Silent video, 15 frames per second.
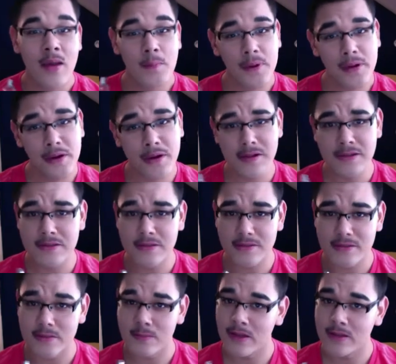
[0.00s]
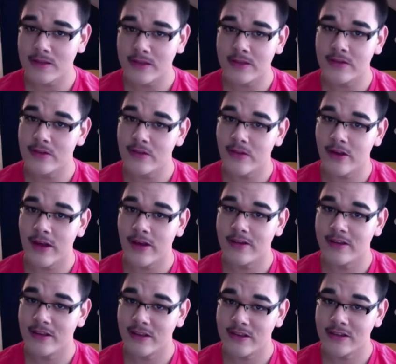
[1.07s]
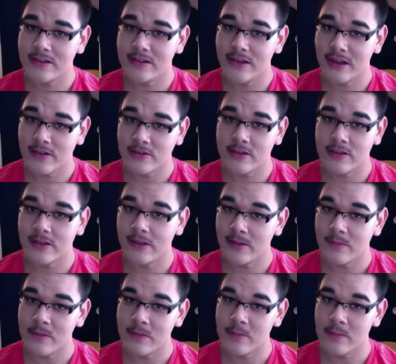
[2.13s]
But it also smells like you know how to get down to get me